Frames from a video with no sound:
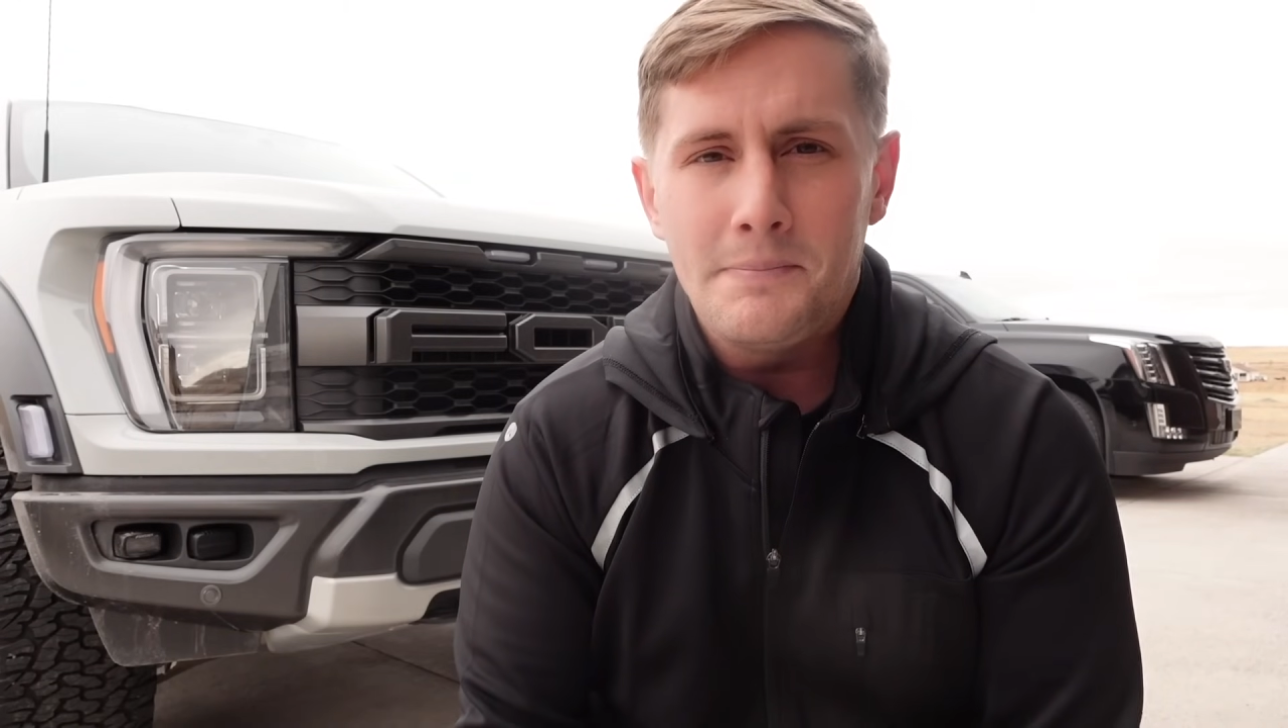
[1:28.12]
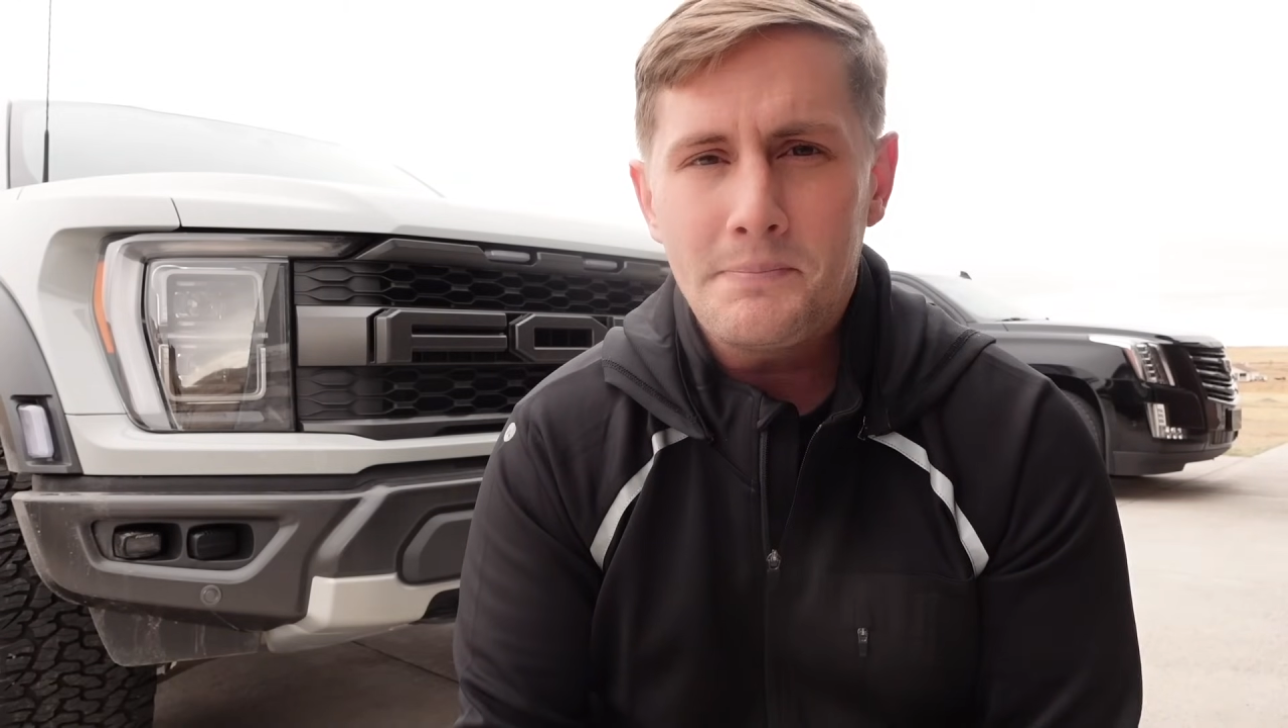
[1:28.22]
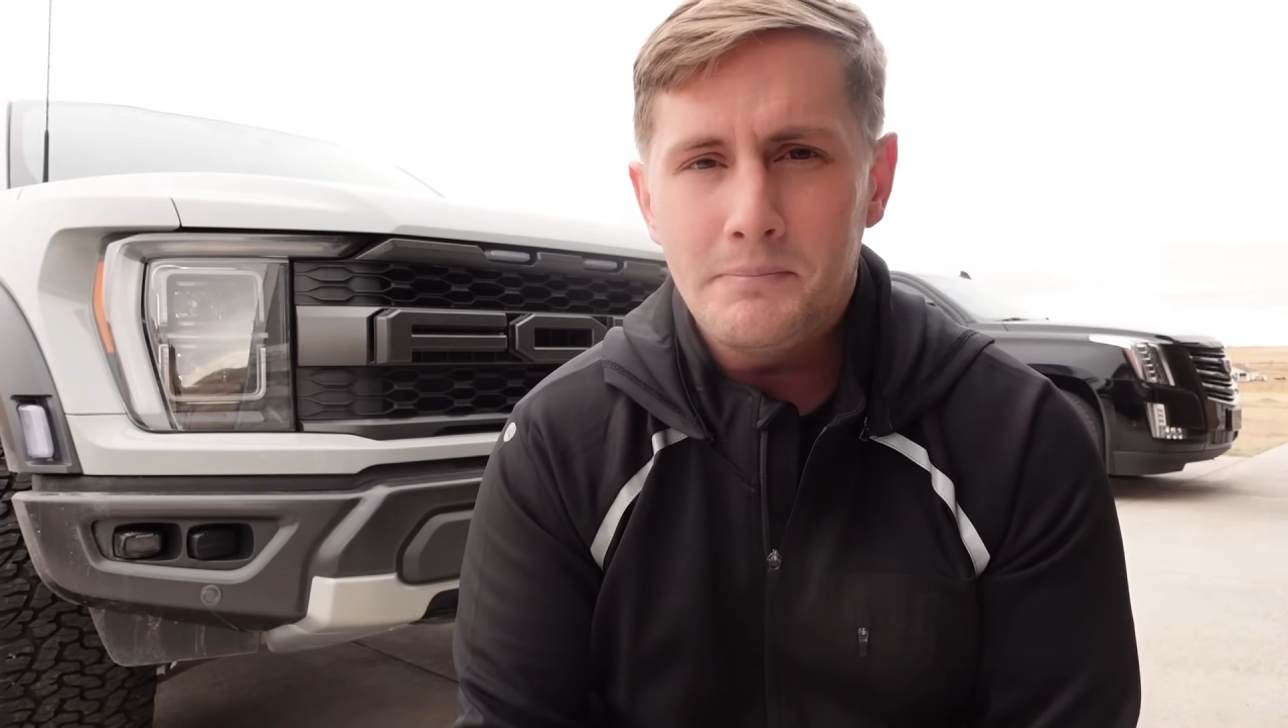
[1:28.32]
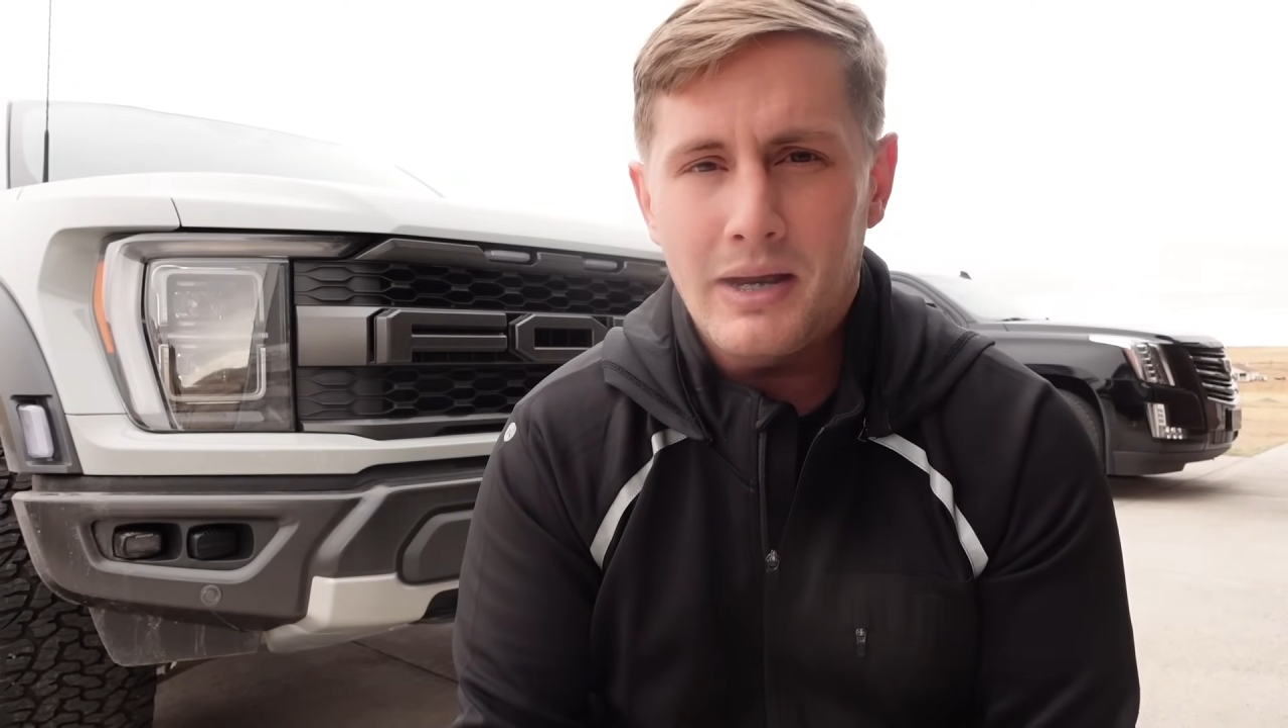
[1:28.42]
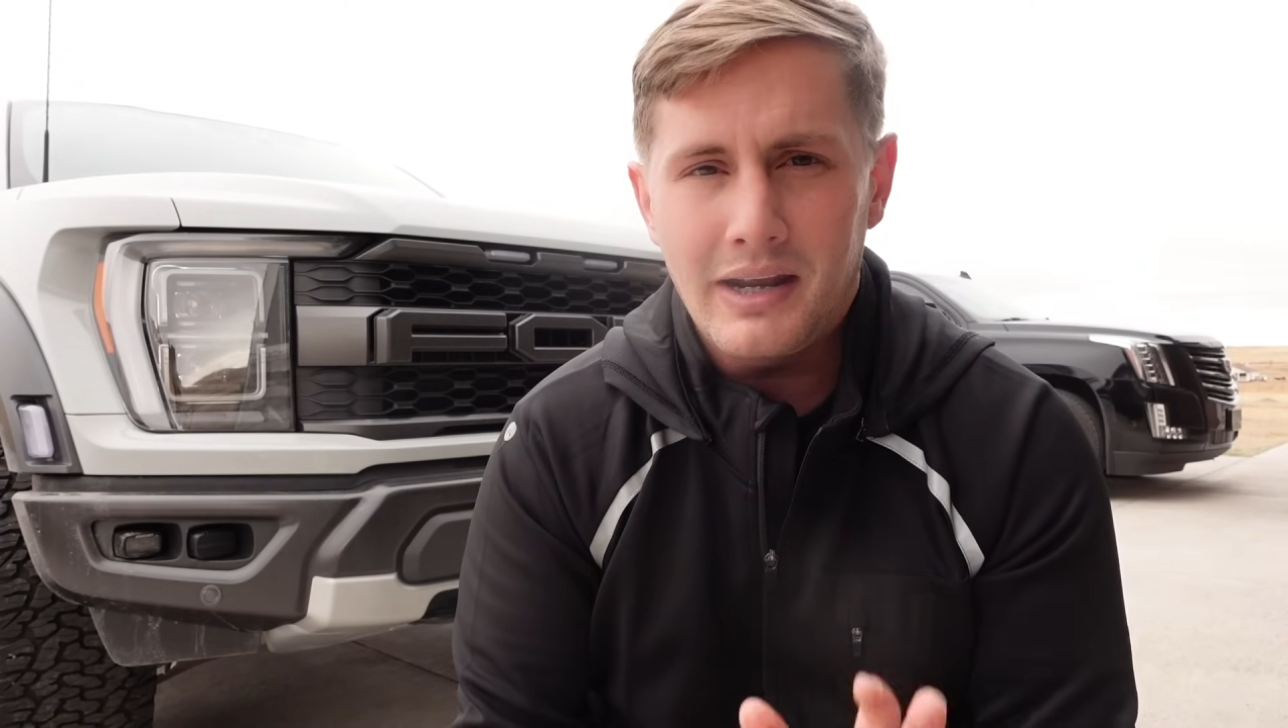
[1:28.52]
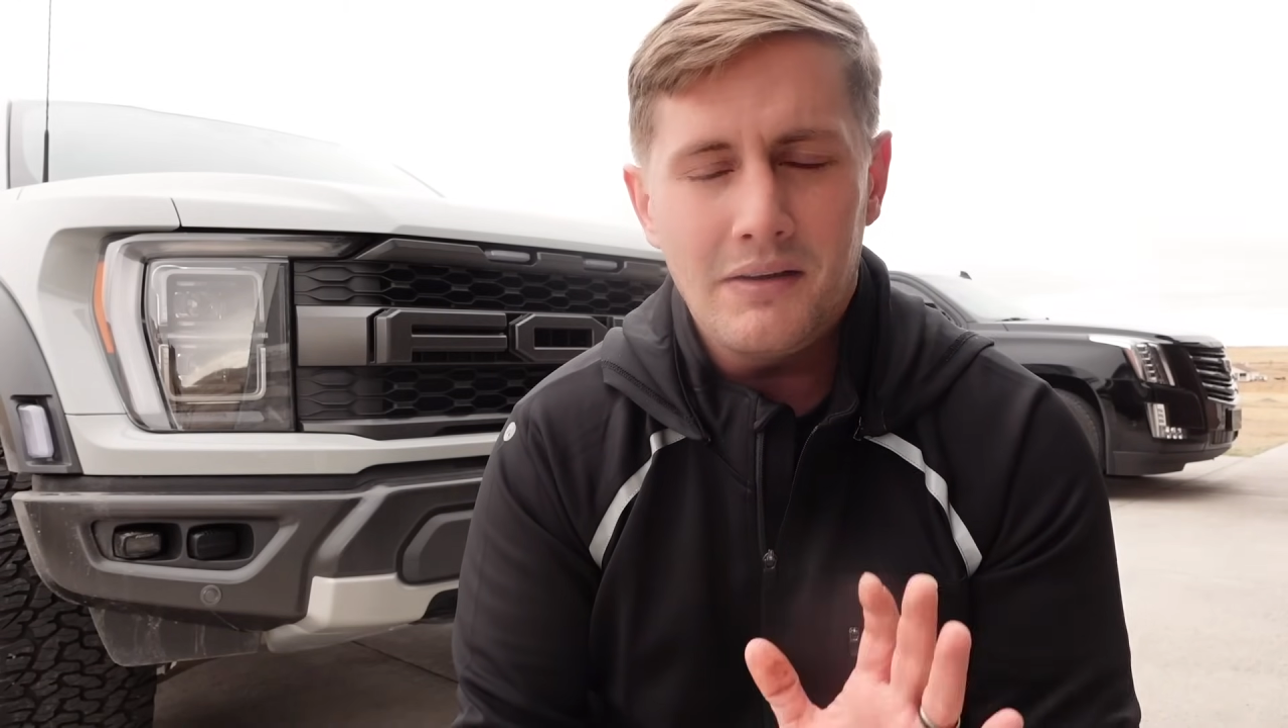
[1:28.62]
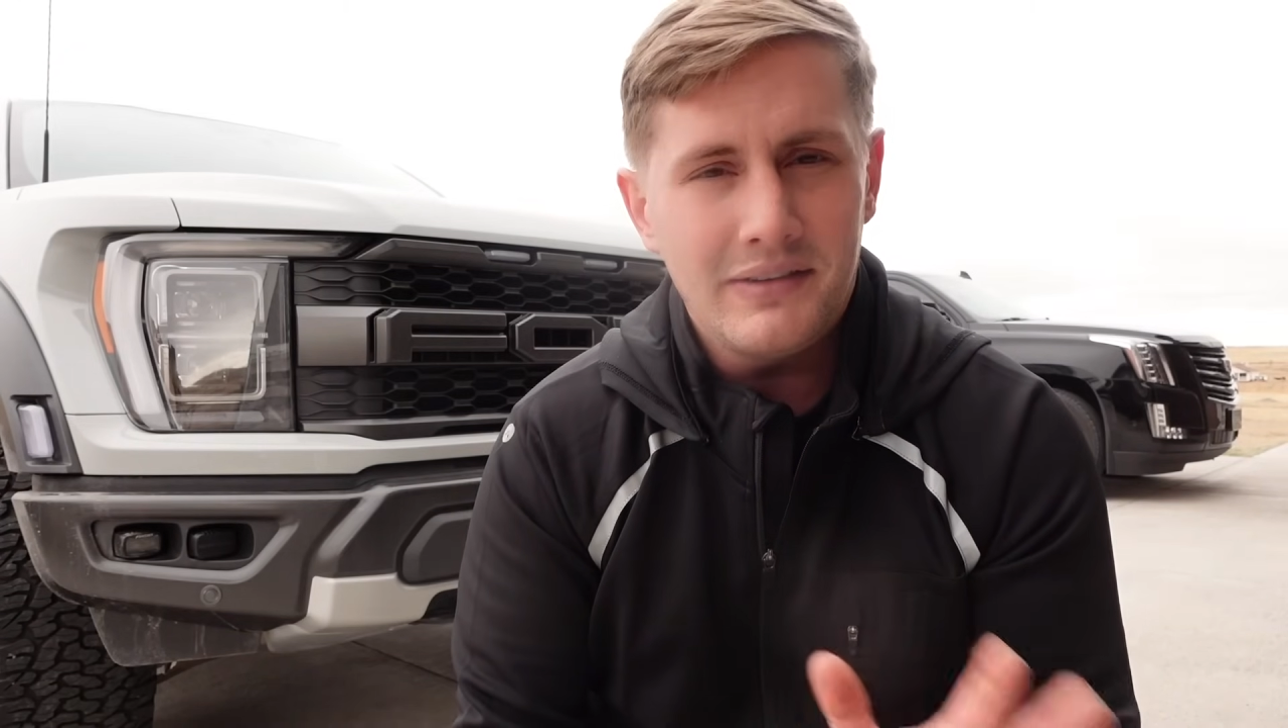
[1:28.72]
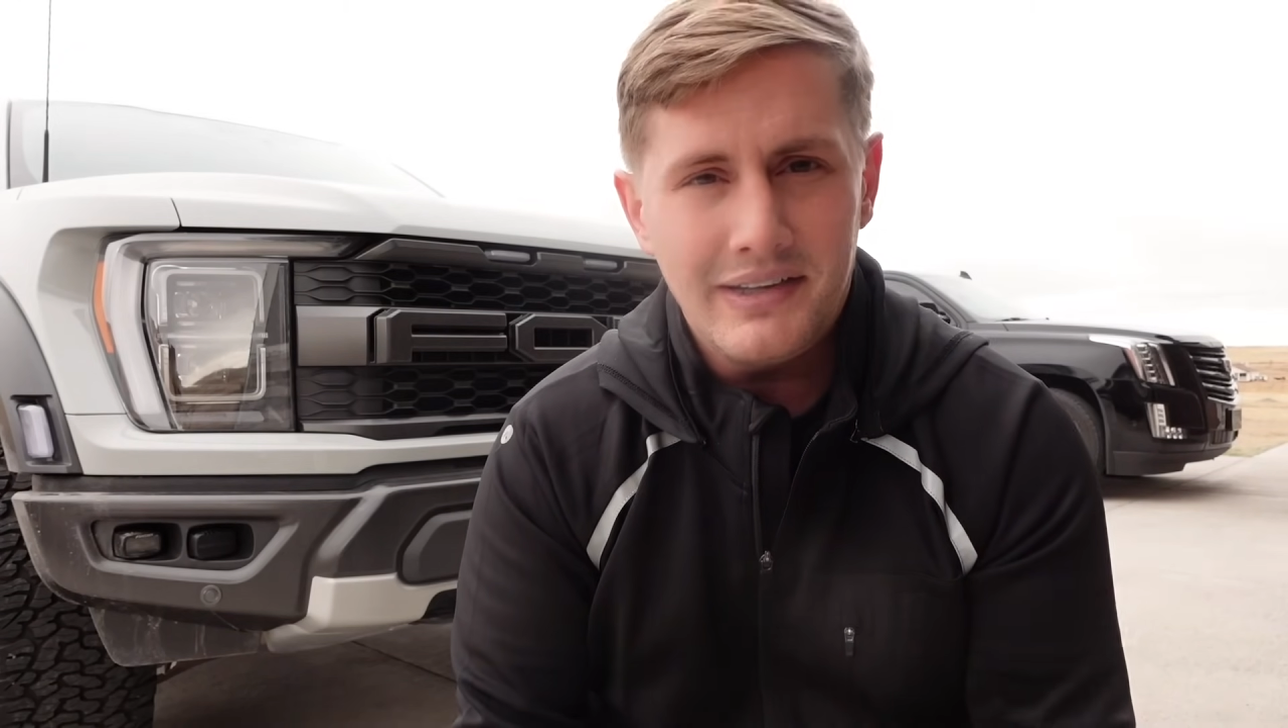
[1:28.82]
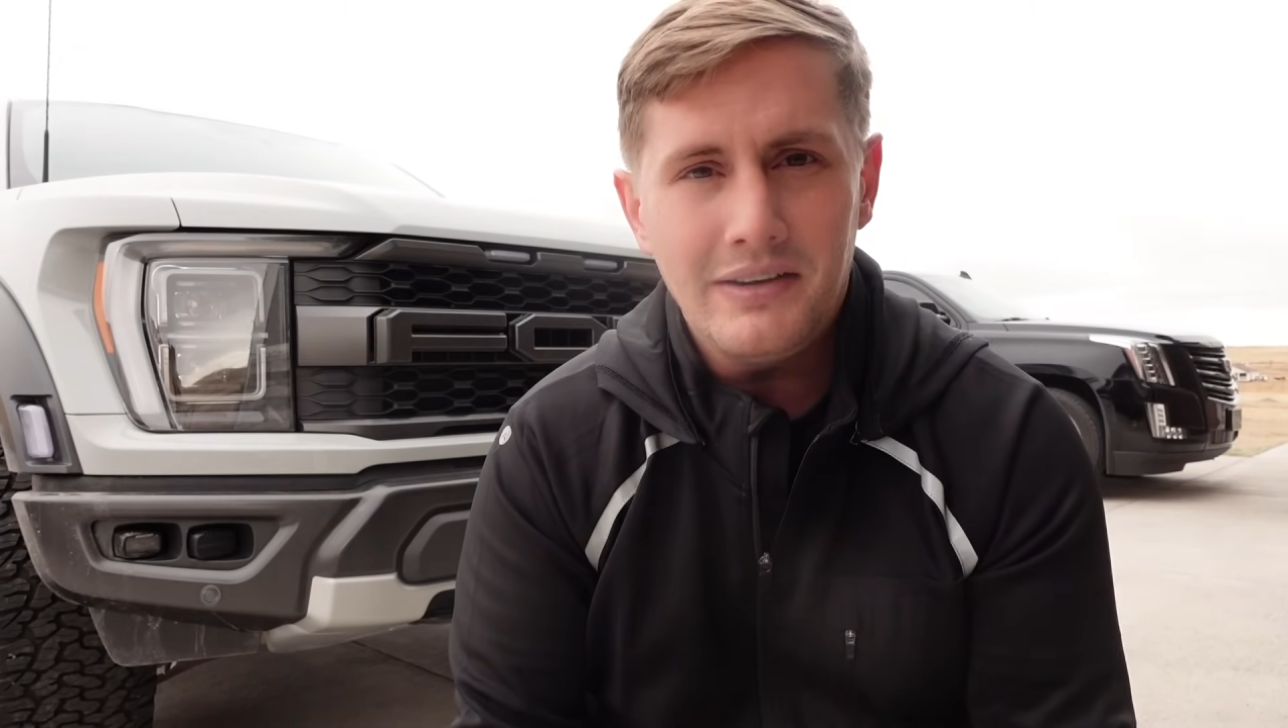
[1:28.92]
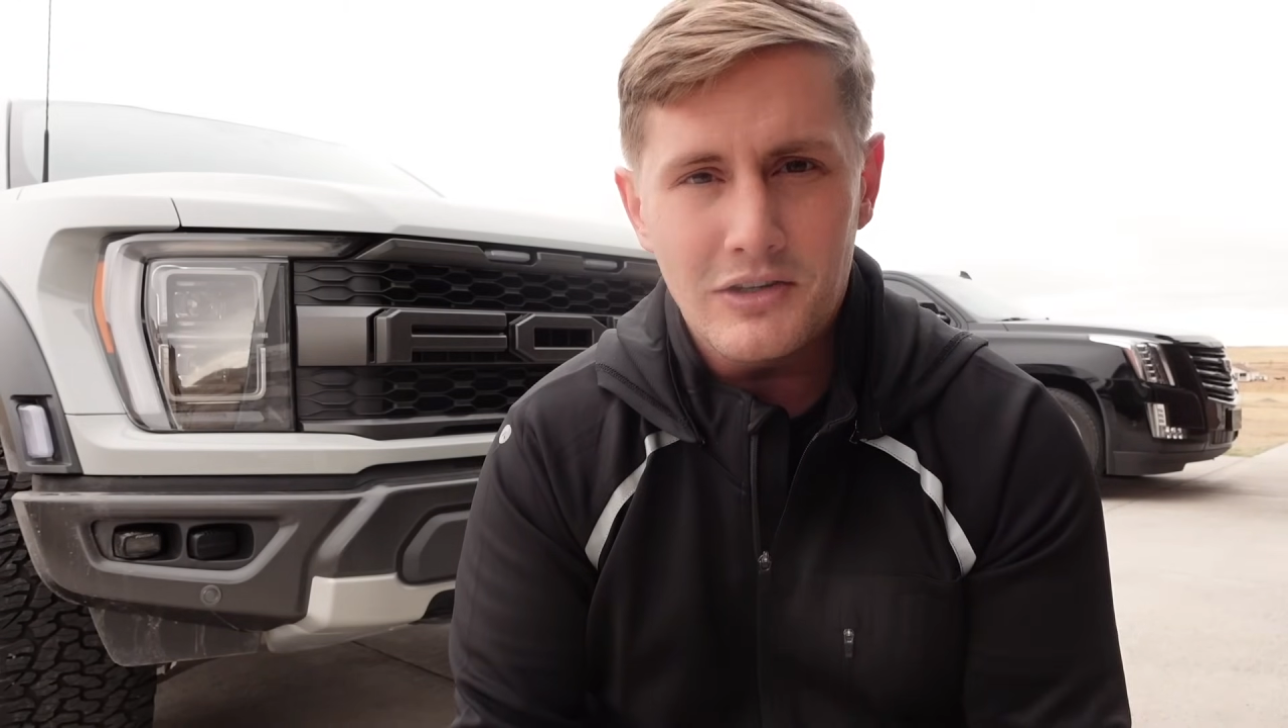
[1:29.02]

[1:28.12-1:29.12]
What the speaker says: but I've seen